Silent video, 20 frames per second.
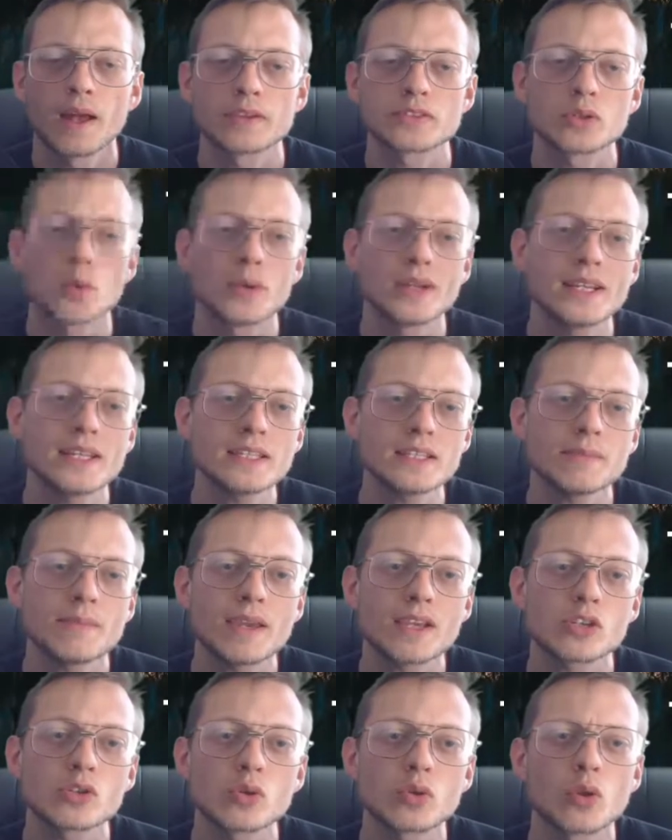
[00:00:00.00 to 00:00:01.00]
so we need to
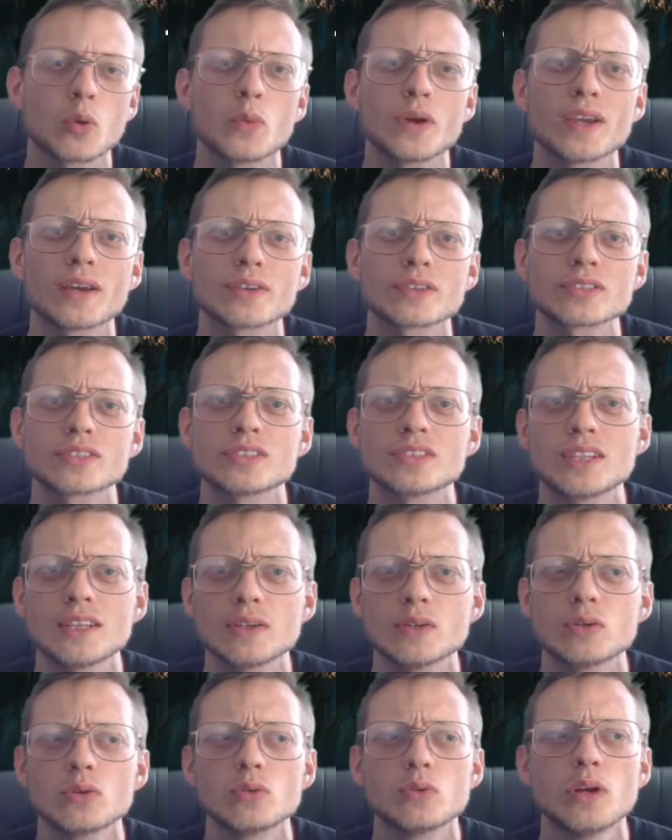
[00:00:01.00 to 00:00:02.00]
make sure that we are
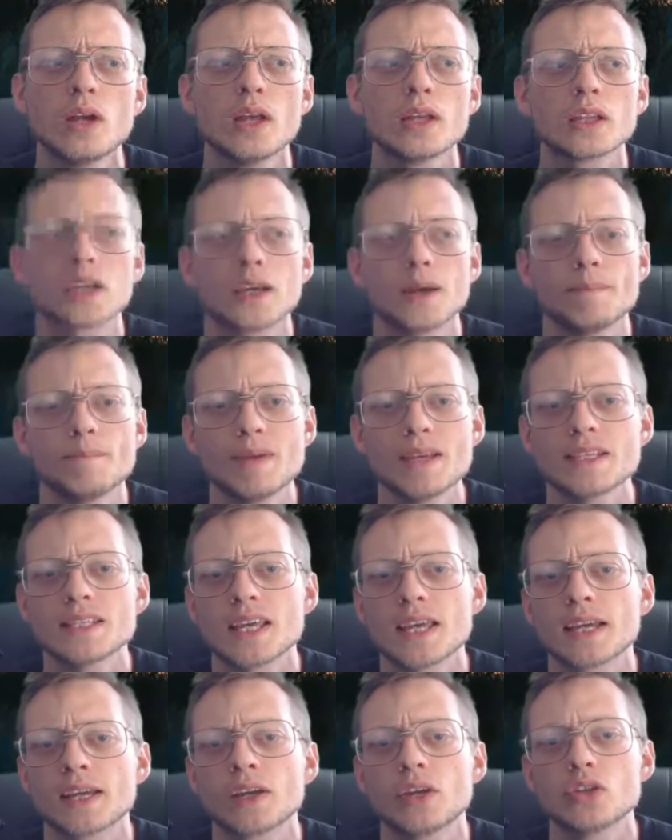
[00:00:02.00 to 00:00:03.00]
still
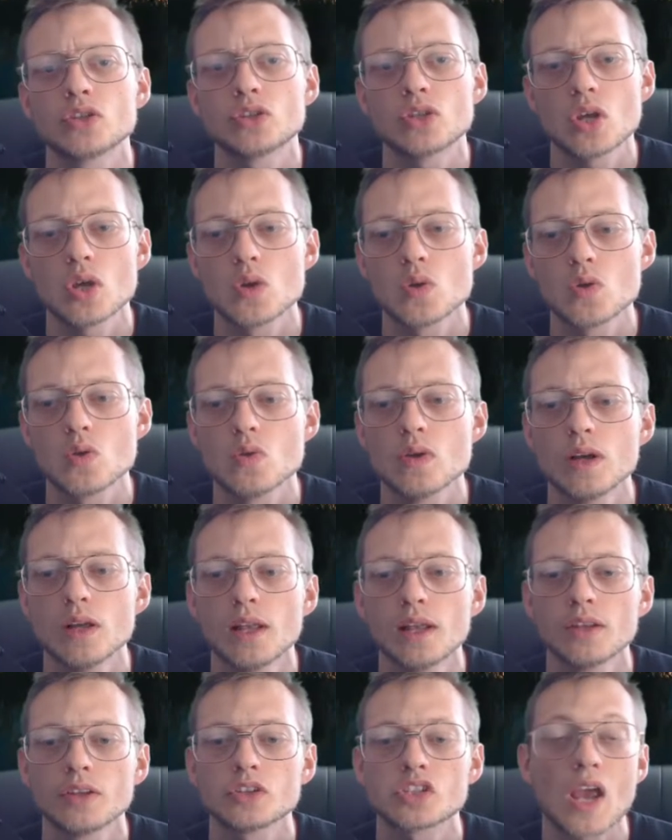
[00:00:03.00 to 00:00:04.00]
committing to
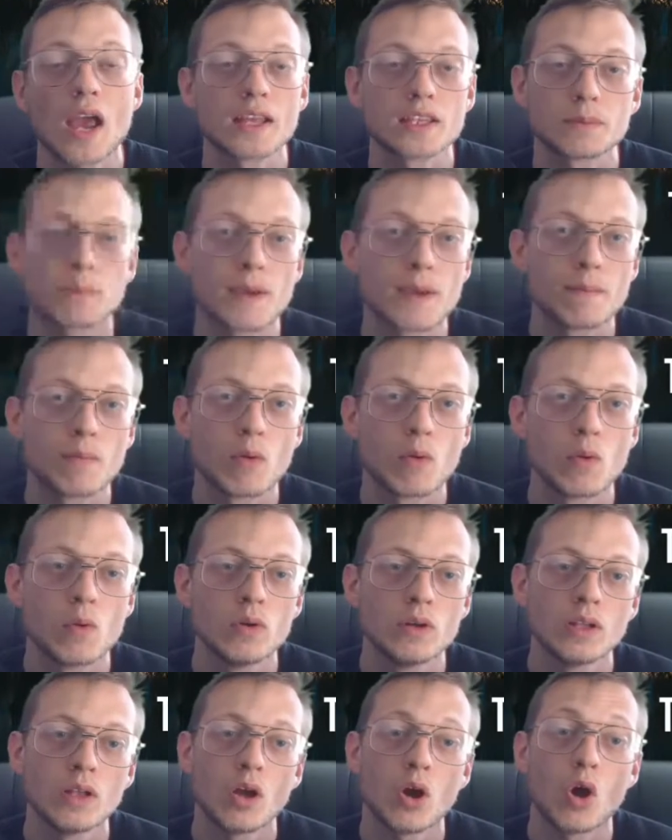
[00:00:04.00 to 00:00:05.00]
chatting to
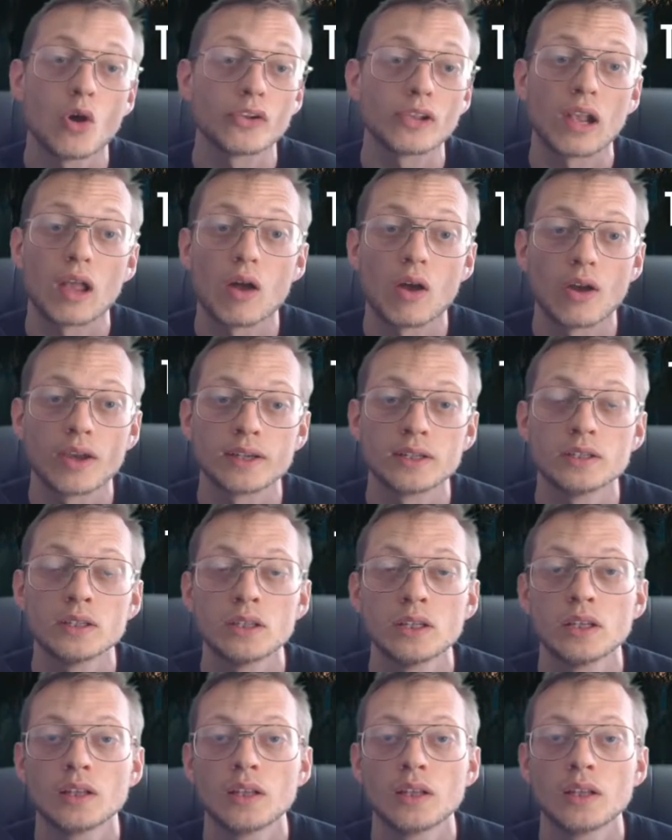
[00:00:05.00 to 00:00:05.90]
people online